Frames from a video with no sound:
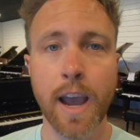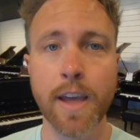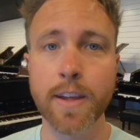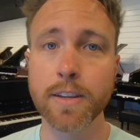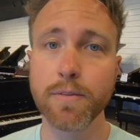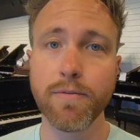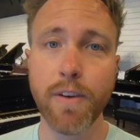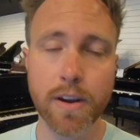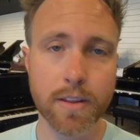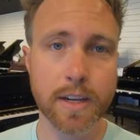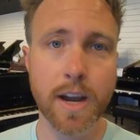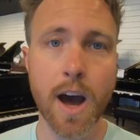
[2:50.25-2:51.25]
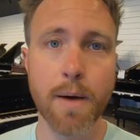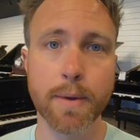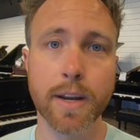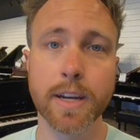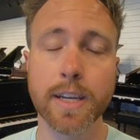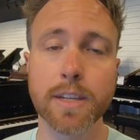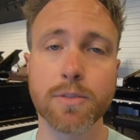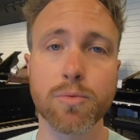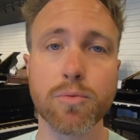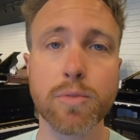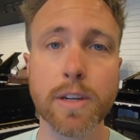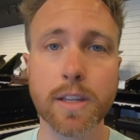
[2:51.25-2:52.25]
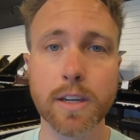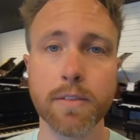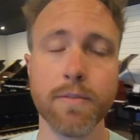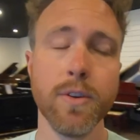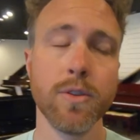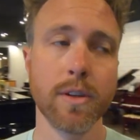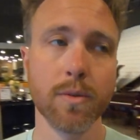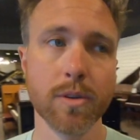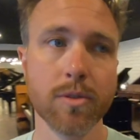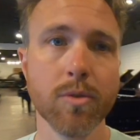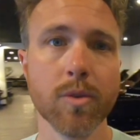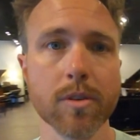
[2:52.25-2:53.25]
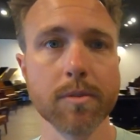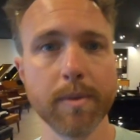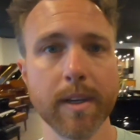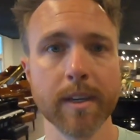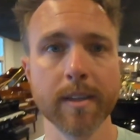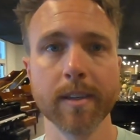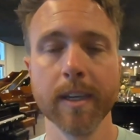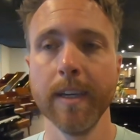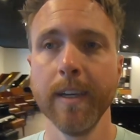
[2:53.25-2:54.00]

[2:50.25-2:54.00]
And that's fairly common, and it gets really confusing with tools because